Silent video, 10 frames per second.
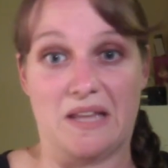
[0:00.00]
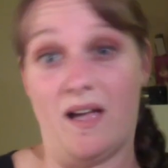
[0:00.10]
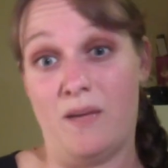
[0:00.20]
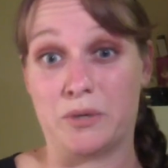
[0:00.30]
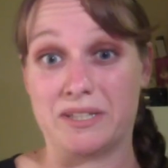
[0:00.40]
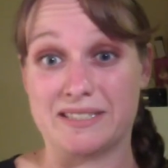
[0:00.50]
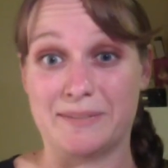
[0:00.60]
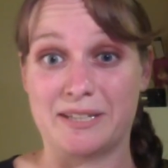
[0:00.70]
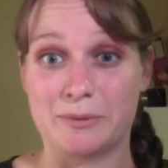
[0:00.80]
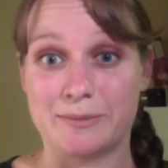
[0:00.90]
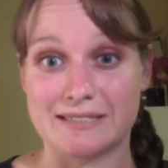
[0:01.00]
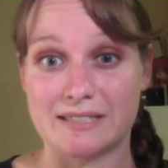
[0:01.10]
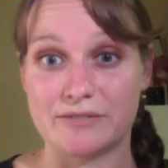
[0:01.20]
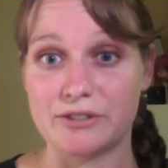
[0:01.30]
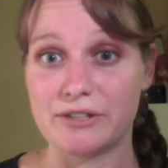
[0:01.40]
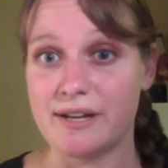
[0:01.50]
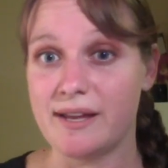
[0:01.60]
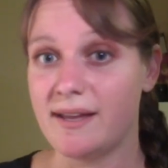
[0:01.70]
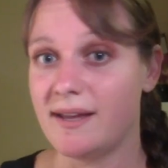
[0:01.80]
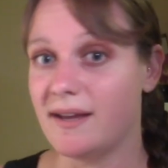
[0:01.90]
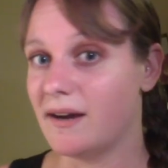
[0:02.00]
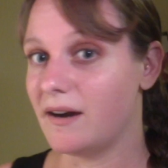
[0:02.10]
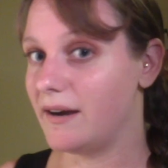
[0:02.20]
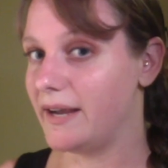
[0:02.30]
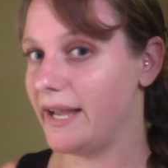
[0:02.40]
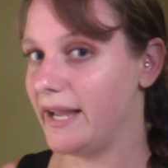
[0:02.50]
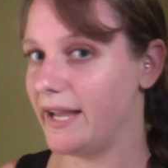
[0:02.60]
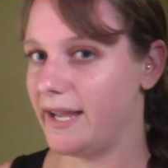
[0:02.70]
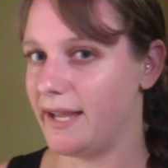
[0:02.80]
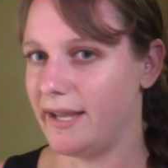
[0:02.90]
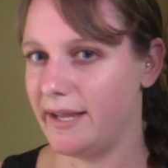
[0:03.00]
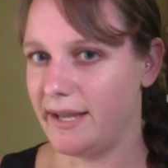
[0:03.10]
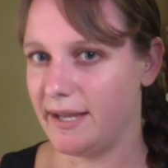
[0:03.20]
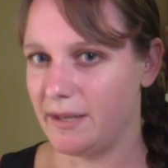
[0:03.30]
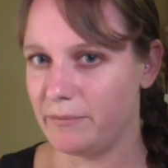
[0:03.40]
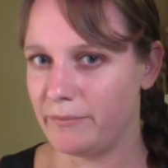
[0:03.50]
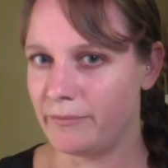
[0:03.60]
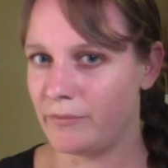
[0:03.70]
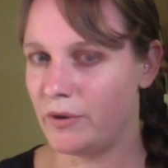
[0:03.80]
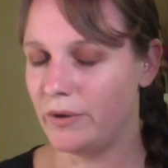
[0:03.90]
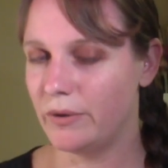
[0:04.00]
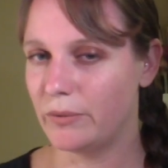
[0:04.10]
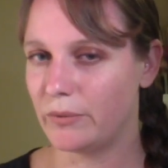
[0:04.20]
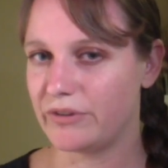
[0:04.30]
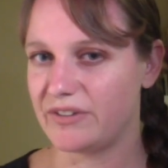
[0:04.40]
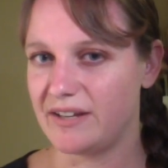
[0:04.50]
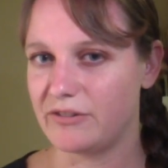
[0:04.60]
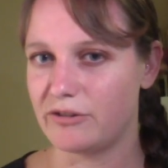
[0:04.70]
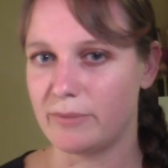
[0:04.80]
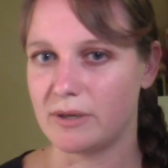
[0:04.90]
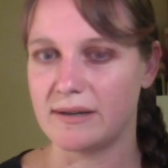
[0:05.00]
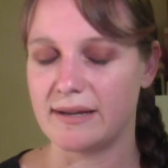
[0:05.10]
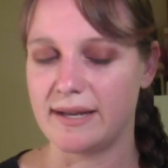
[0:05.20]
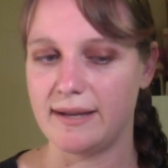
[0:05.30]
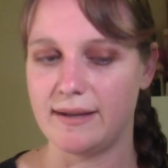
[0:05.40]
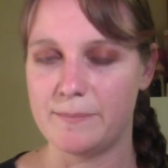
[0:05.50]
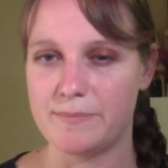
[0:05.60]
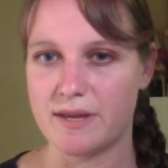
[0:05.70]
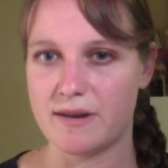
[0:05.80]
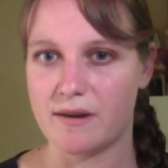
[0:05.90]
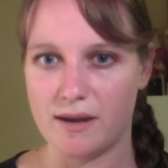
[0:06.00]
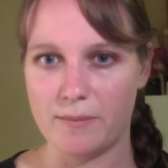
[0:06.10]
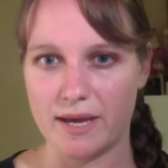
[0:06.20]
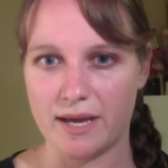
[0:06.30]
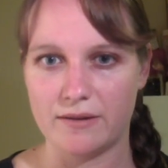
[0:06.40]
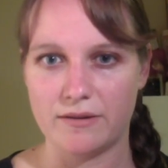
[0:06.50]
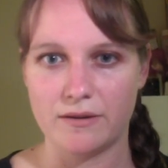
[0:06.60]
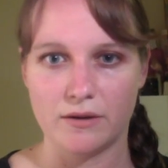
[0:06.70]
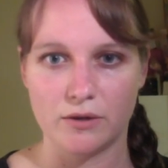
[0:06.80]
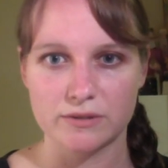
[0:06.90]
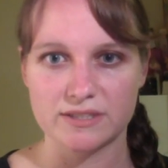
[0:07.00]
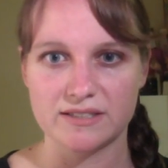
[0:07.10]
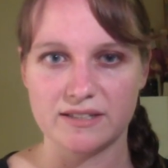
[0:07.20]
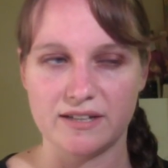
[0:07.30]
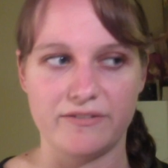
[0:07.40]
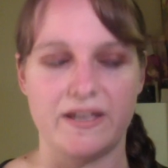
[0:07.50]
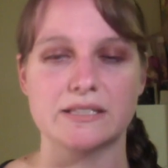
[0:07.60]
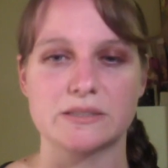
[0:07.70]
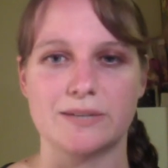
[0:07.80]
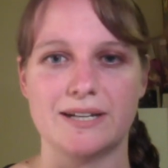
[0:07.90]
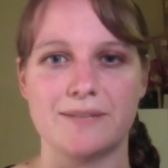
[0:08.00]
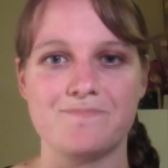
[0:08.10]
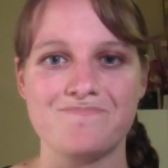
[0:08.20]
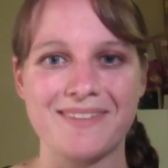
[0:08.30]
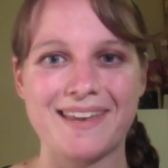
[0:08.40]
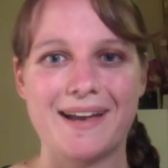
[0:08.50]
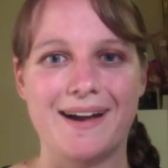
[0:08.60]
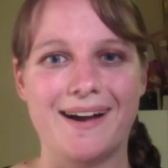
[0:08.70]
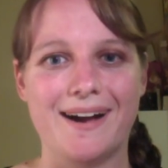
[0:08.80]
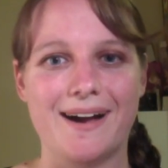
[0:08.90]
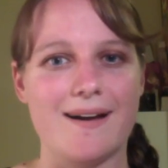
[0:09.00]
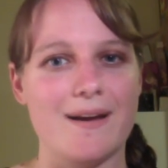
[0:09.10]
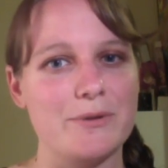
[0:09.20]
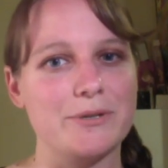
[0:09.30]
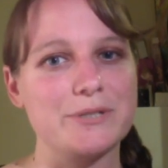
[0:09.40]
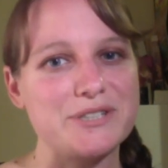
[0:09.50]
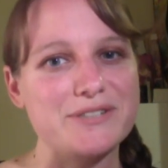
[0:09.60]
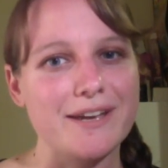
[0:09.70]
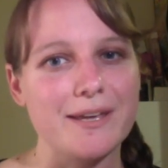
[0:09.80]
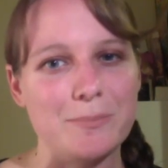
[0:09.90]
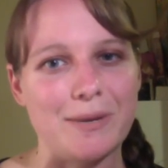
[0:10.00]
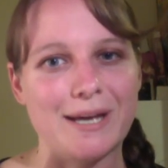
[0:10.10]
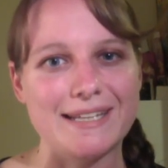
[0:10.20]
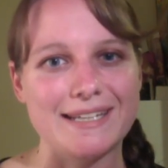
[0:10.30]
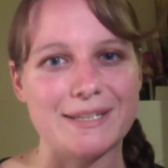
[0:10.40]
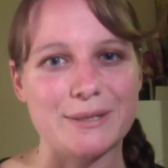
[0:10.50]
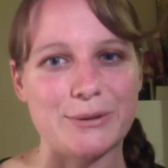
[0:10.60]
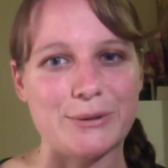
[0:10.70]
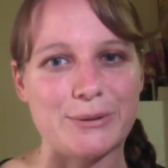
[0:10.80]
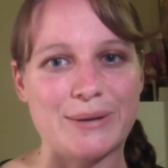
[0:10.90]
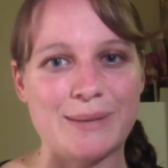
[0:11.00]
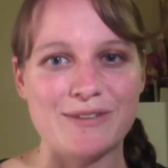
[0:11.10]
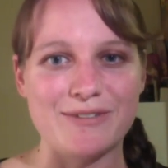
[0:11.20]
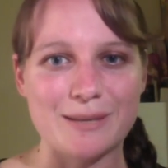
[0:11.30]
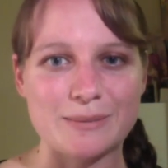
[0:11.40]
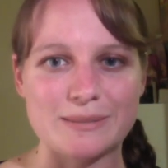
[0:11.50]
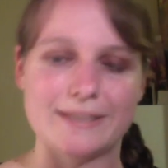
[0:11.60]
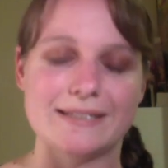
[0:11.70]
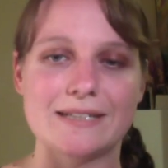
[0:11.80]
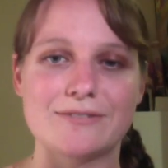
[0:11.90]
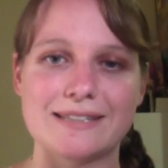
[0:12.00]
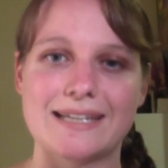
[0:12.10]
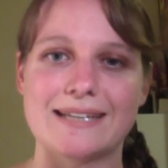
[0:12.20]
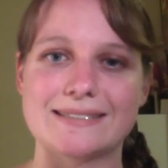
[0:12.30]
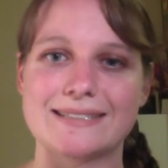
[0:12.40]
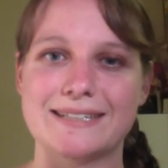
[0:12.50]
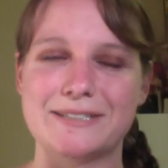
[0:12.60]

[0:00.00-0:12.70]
wanted something to put my stuff on. I am wanting to buy an iPad holder. I found one. I'm not sure if I can buy it yet though. I'm giving up spending for Lent and I